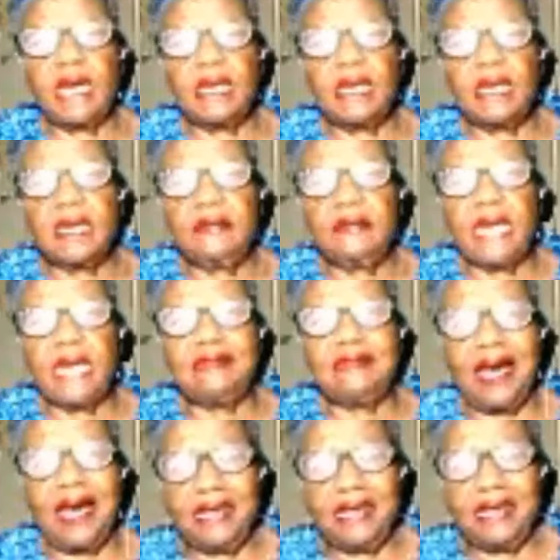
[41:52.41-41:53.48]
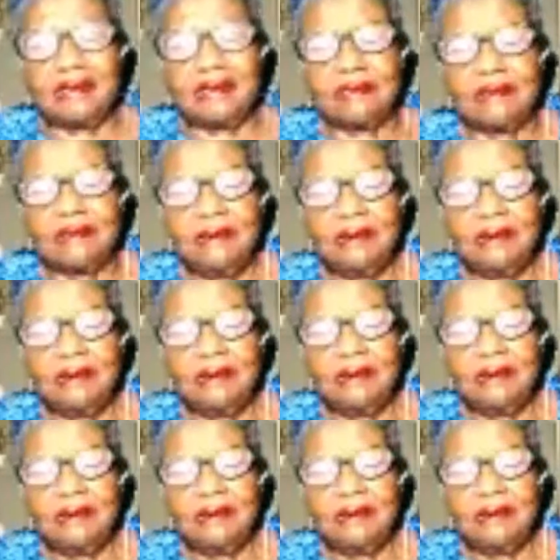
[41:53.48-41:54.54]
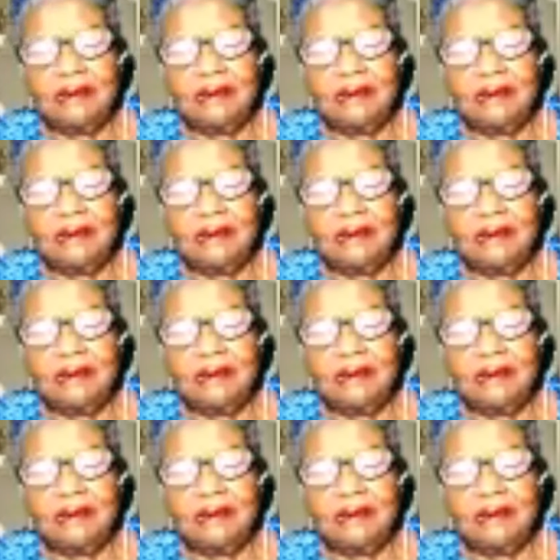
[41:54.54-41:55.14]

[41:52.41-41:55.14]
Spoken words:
is it that uh, the